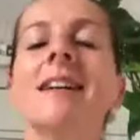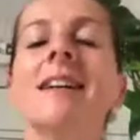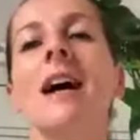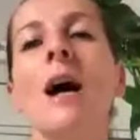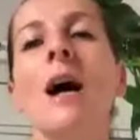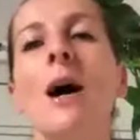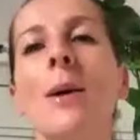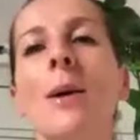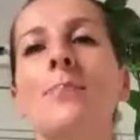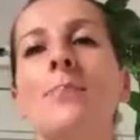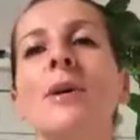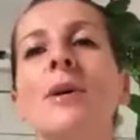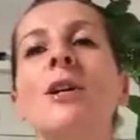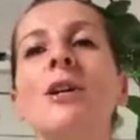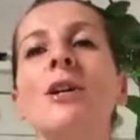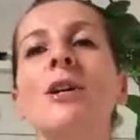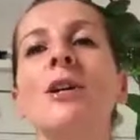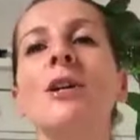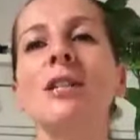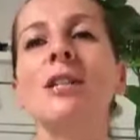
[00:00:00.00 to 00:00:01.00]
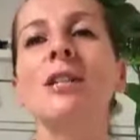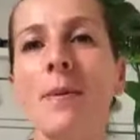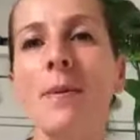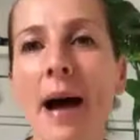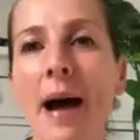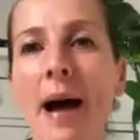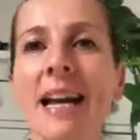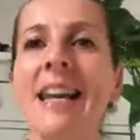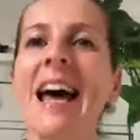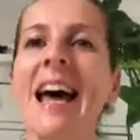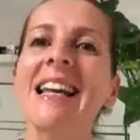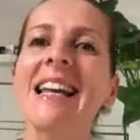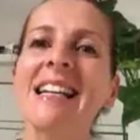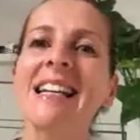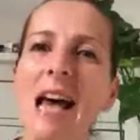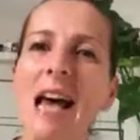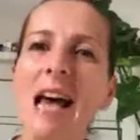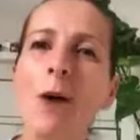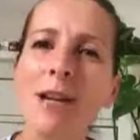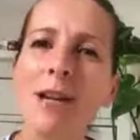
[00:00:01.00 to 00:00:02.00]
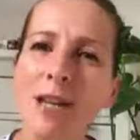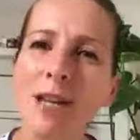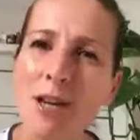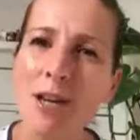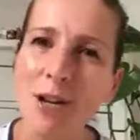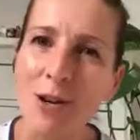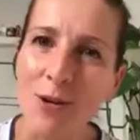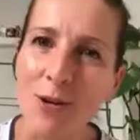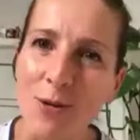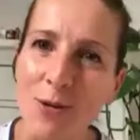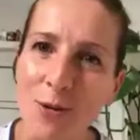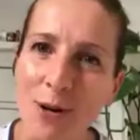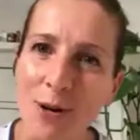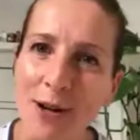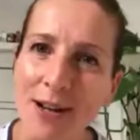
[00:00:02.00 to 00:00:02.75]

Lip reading: But good to be back. And Alex, how are you?